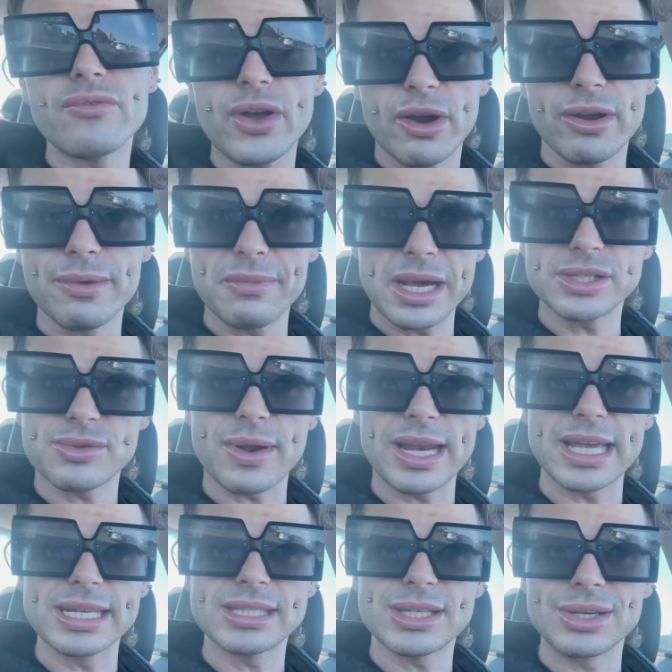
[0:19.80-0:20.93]
very much
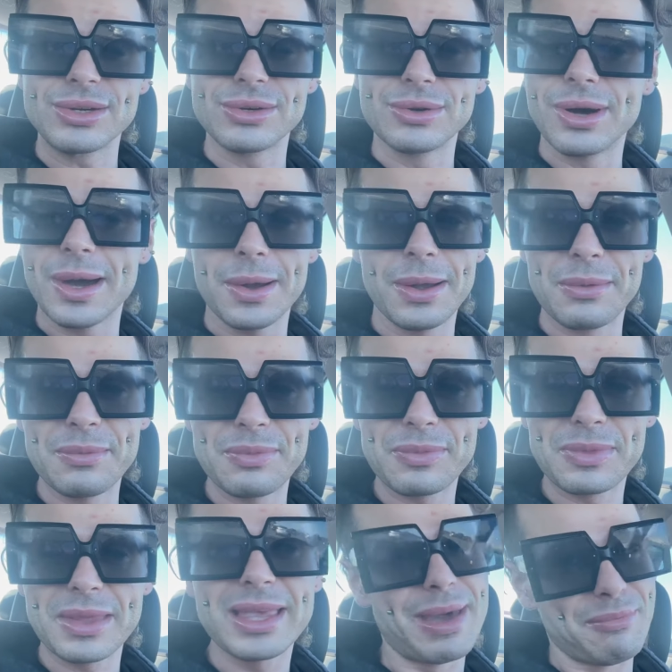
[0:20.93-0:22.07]
ready to
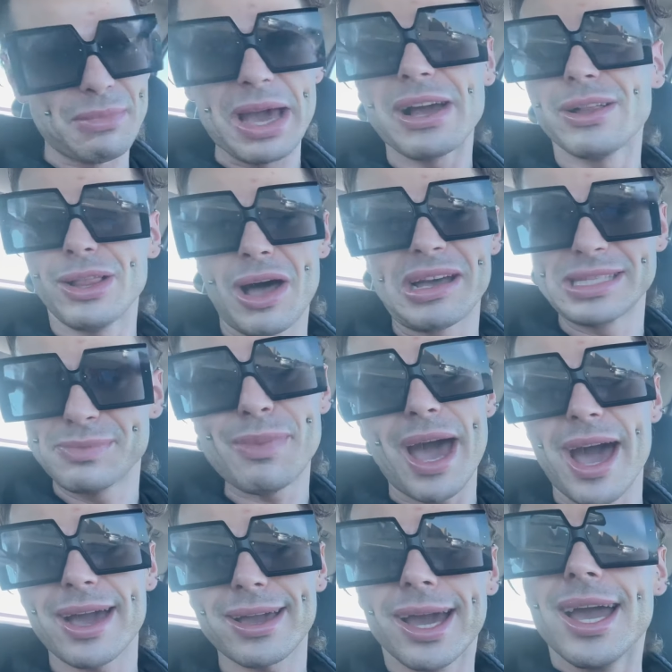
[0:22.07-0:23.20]
get my claws
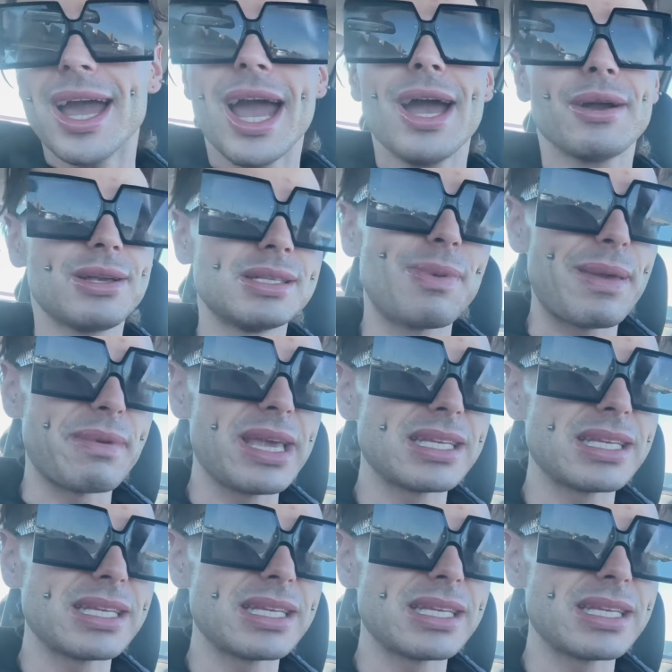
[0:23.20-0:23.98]
back. Because, baby,